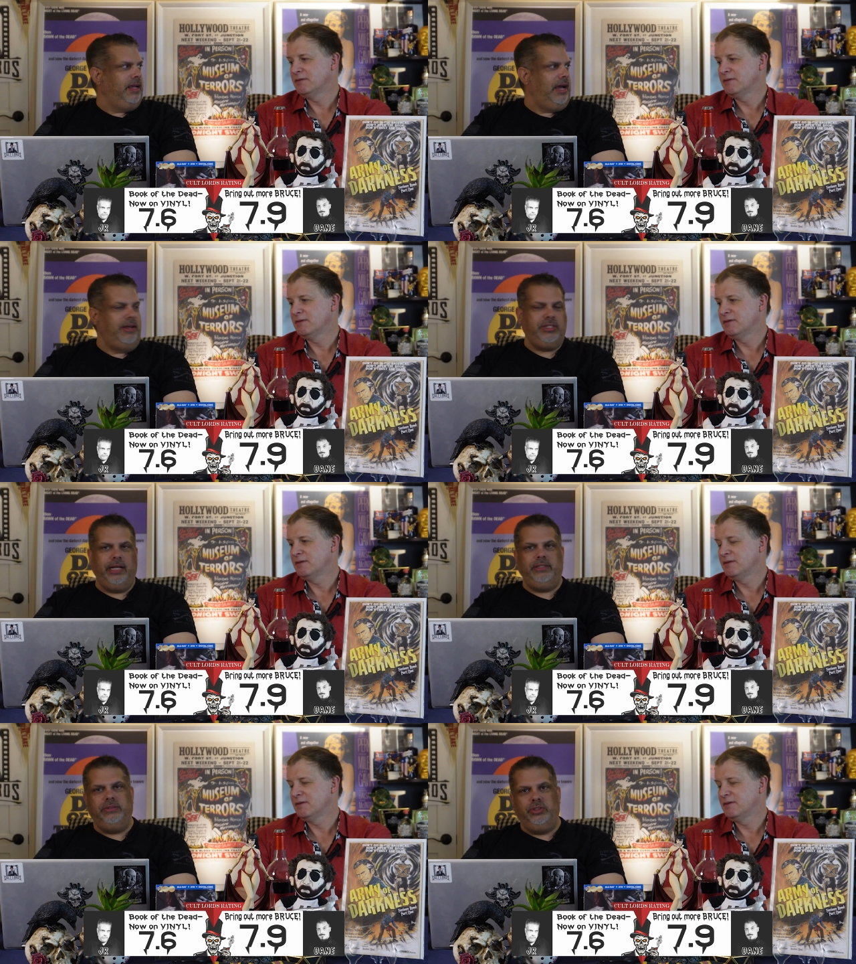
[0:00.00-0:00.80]
Speaker 1: I was
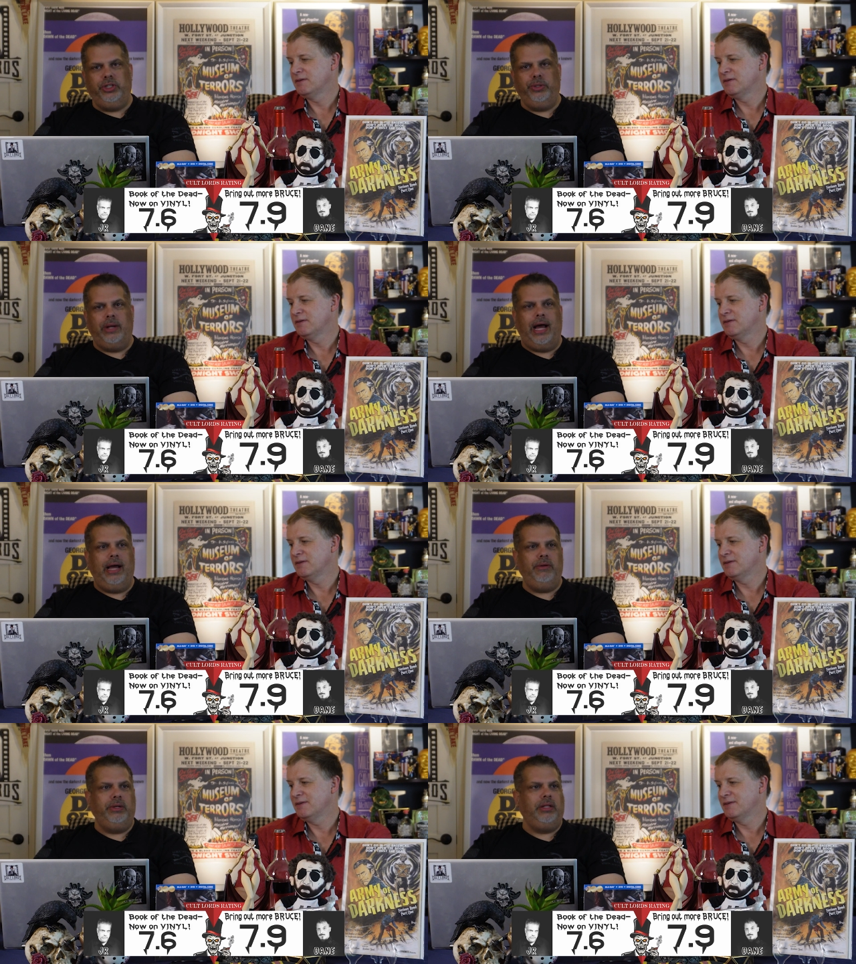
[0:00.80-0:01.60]
like, dude,
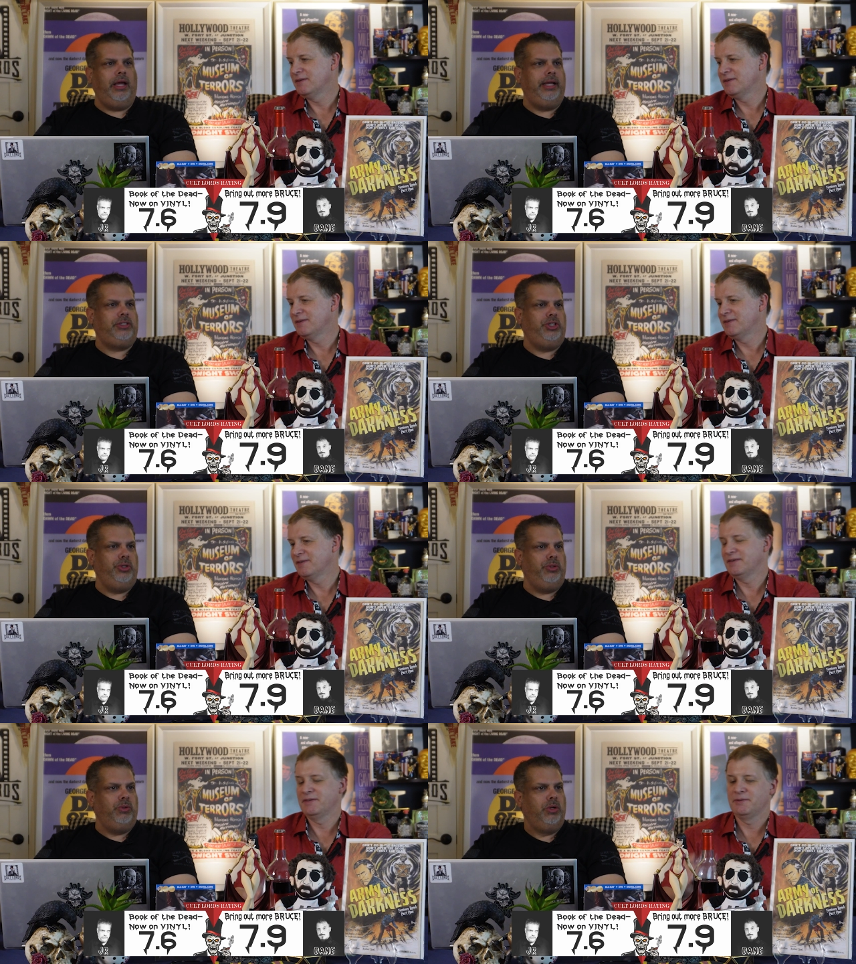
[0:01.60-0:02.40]
I would like
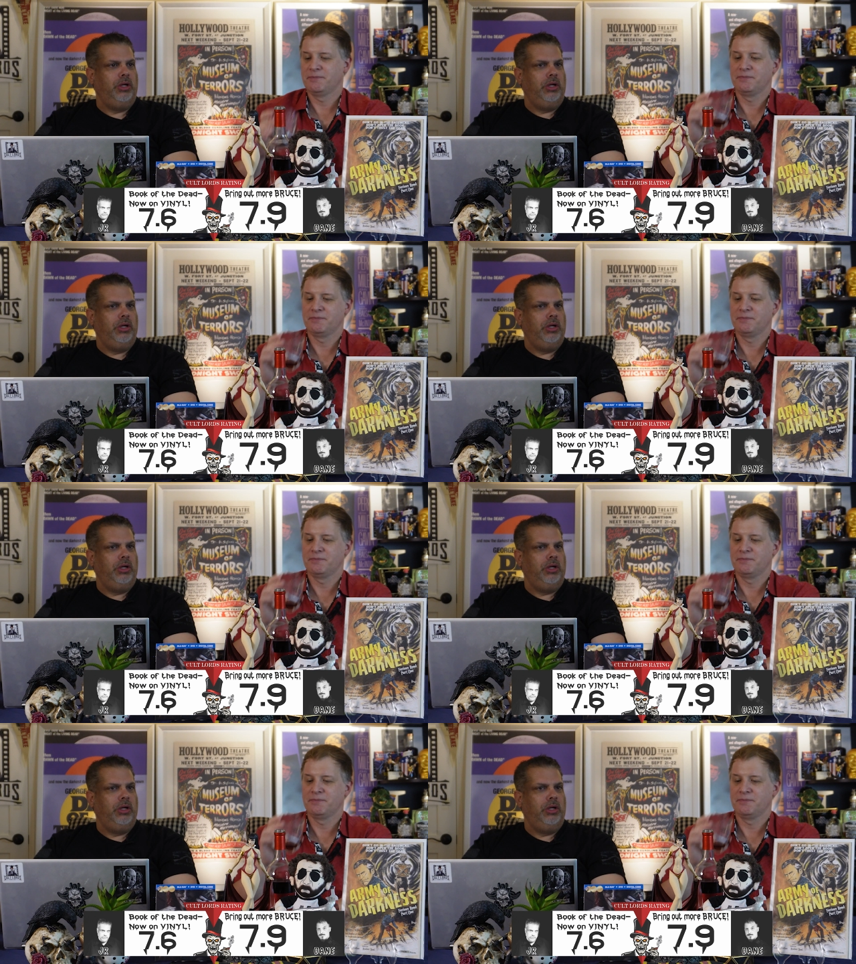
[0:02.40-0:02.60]
to